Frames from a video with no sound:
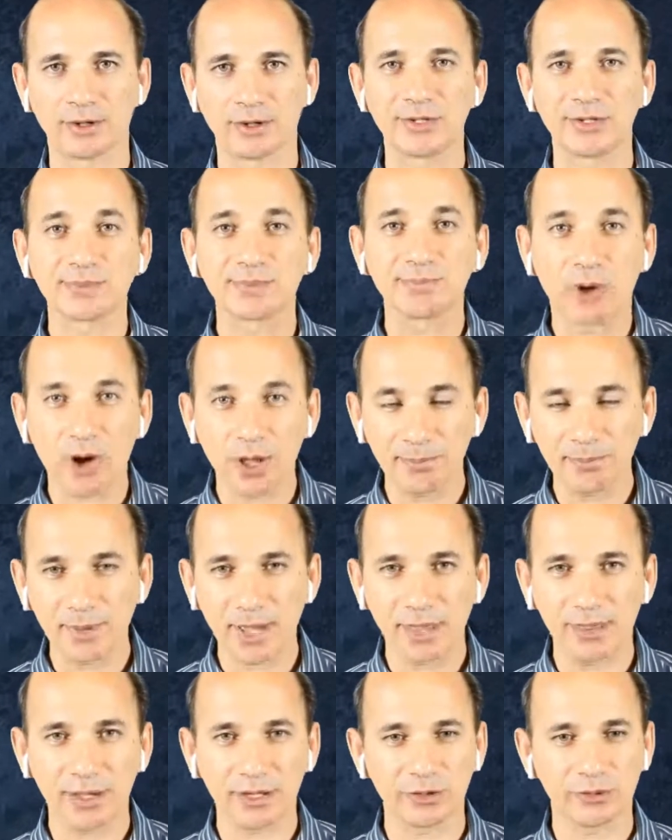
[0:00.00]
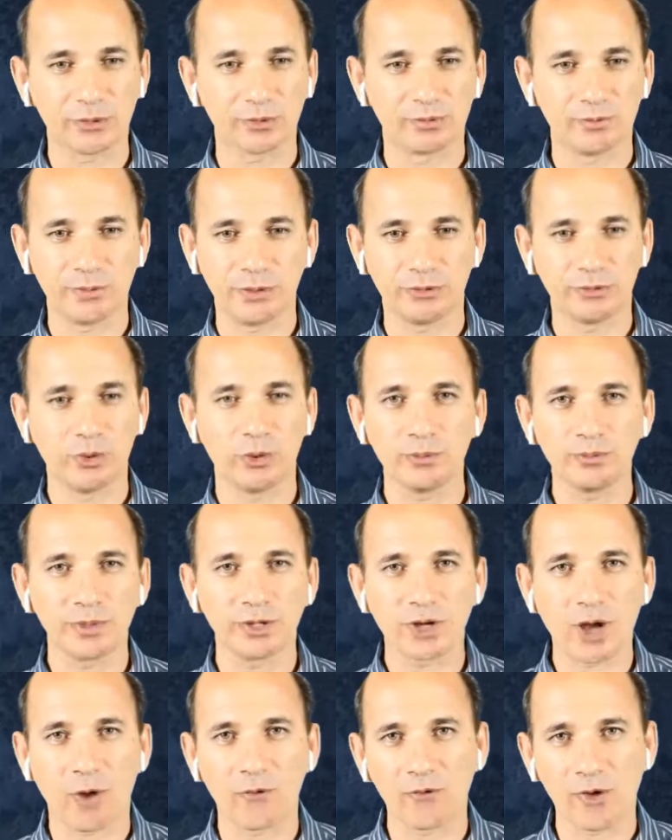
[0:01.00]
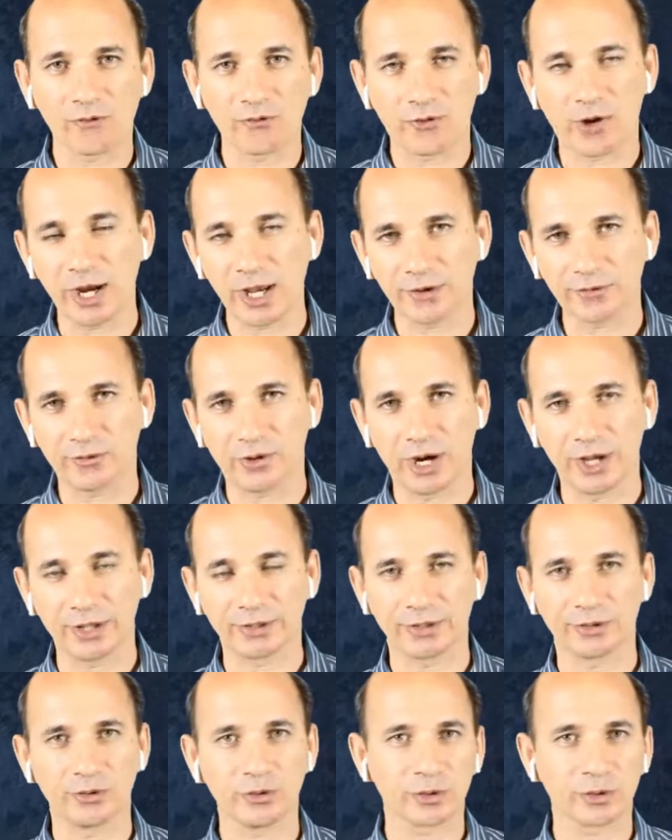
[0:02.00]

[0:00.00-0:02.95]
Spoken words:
respond better, you don't become a firefighter.